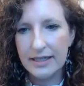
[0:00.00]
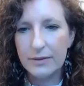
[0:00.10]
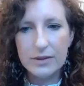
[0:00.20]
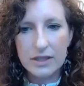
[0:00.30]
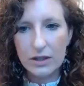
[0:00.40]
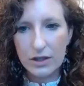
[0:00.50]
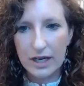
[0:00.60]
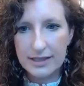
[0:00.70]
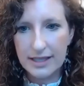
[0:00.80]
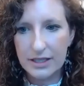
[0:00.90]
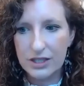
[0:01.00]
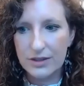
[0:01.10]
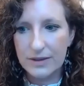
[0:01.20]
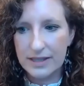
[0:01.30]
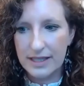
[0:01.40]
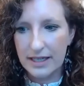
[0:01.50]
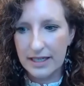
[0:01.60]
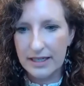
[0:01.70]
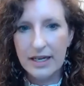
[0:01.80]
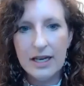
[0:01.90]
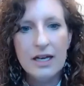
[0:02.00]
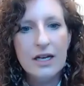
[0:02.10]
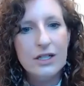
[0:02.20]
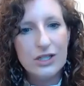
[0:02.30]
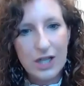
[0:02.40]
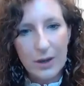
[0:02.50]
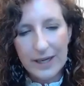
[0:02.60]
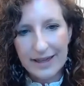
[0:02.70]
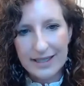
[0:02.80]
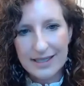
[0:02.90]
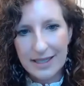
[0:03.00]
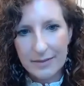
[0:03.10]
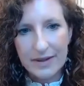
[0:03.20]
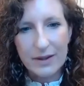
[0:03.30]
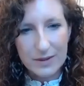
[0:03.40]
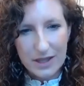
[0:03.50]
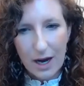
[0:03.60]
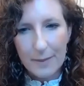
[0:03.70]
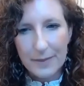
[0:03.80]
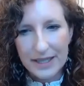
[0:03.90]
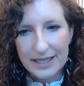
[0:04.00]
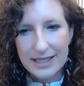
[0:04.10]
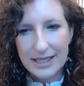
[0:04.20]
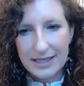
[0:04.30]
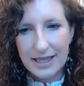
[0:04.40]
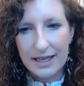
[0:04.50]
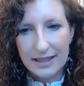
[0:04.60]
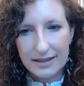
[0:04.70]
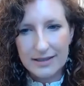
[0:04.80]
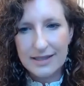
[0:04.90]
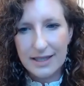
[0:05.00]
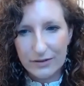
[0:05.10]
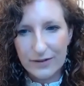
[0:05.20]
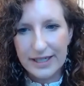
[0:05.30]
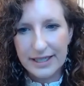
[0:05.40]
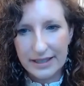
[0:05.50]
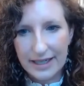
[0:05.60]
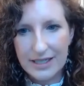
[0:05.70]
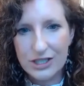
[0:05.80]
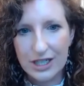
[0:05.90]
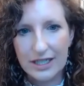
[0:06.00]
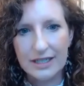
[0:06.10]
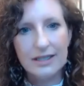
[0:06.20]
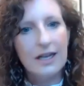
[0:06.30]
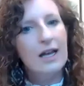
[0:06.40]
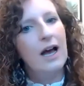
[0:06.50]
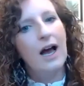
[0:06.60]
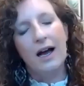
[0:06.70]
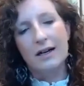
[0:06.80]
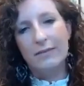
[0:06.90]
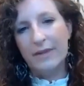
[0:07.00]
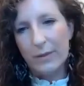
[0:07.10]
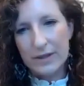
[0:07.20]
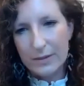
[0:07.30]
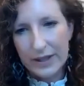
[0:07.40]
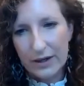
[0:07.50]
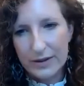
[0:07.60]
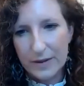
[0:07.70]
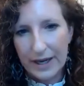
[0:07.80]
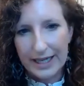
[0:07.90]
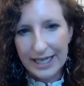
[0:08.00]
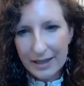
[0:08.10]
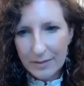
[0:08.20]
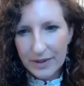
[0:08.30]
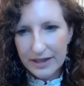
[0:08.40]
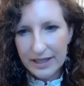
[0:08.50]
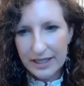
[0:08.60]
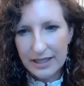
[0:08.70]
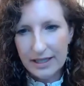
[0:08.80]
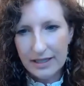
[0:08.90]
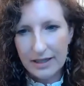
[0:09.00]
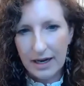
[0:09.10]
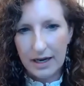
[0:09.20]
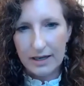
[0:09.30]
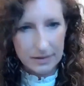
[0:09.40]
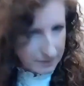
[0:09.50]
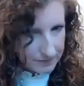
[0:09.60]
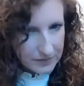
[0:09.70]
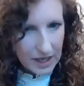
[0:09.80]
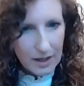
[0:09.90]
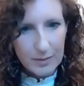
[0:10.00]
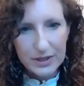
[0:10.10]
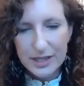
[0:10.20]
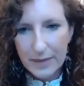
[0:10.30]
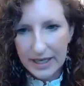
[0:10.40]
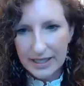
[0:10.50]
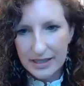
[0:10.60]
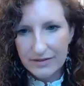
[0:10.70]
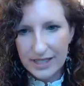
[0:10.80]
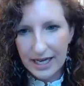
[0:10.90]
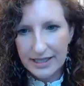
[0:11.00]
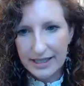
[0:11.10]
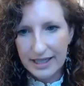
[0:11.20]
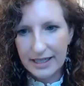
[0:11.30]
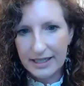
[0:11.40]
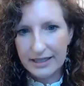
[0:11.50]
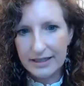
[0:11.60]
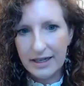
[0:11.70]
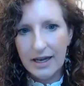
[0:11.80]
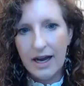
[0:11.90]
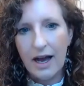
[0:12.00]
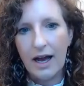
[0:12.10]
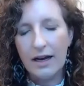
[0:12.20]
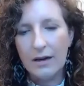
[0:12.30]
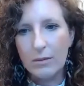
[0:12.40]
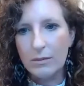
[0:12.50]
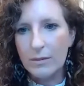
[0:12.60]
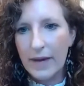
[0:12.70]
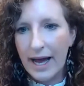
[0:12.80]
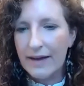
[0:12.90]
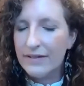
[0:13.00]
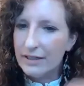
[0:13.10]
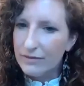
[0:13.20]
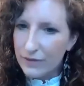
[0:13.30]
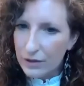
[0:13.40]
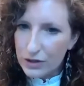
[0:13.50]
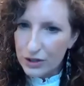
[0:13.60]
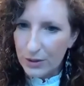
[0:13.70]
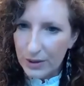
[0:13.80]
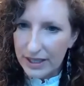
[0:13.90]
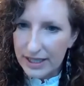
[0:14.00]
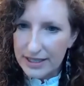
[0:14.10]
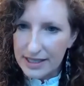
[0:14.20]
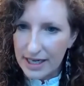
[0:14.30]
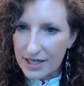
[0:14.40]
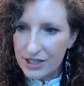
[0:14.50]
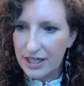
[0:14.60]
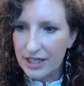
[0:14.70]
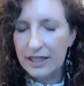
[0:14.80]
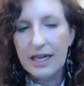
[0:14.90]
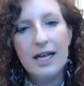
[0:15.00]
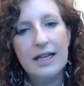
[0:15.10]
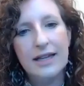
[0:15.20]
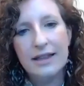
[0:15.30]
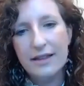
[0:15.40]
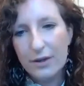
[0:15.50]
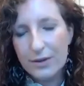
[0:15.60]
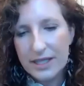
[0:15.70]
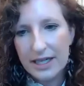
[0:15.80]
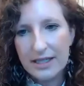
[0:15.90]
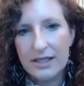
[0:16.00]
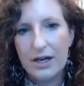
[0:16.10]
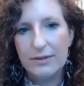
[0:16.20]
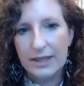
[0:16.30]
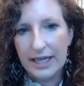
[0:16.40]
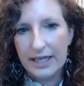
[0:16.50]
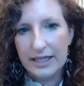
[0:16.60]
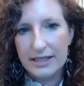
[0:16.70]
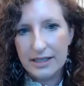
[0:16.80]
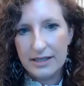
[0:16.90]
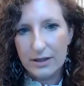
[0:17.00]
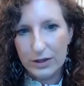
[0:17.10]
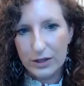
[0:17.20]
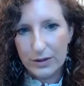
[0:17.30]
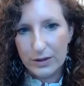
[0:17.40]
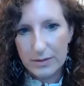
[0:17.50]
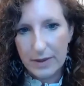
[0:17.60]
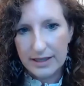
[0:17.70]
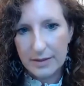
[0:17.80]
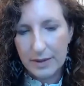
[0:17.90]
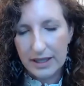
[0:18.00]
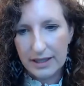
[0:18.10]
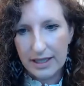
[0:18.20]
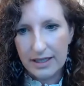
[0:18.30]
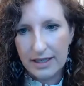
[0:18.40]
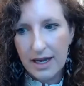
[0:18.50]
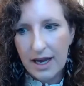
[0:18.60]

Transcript: It was a cross-sectional study showing that some of those competencies like self-regulation, um, there was we also had empathy, um, perspective taking, um, having a future orientation, that those things are related to social responsibility.